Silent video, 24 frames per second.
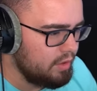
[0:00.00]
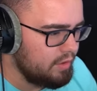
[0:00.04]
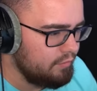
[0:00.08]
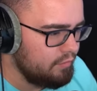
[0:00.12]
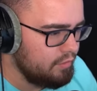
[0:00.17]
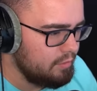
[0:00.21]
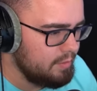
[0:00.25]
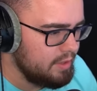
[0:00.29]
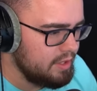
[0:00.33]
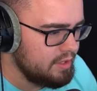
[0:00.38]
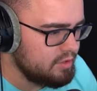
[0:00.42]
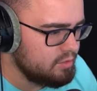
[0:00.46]
for
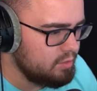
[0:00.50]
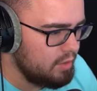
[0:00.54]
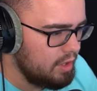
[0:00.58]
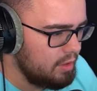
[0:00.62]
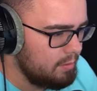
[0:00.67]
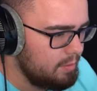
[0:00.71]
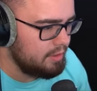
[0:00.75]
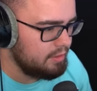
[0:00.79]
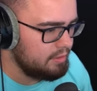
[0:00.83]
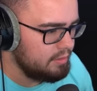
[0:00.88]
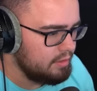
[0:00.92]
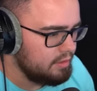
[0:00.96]
me as well,
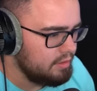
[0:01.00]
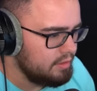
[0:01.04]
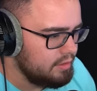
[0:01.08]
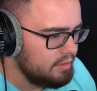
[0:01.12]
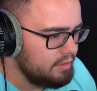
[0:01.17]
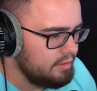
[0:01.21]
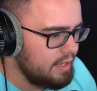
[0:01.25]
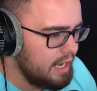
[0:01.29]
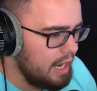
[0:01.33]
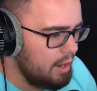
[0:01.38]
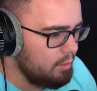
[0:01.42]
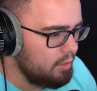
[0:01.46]
but
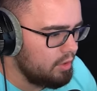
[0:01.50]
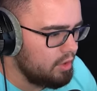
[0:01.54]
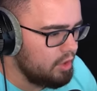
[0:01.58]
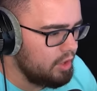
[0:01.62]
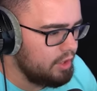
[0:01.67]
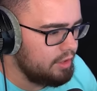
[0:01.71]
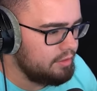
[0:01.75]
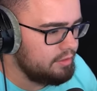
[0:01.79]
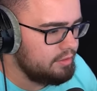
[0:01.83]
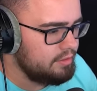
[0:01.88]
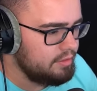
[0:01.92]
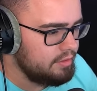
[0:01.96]
now we're
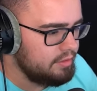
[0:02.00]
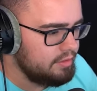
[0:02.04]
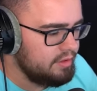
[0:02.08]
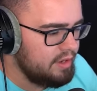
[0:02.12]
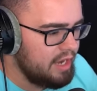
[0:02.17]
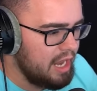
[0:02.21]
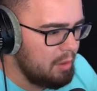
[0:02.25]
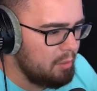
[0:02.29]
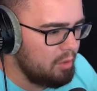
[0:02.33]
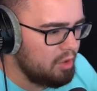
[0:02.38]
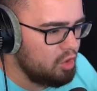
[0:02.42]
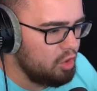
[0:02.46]
good.
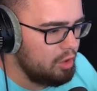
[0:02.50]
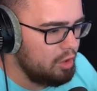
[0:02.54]
Now we're good,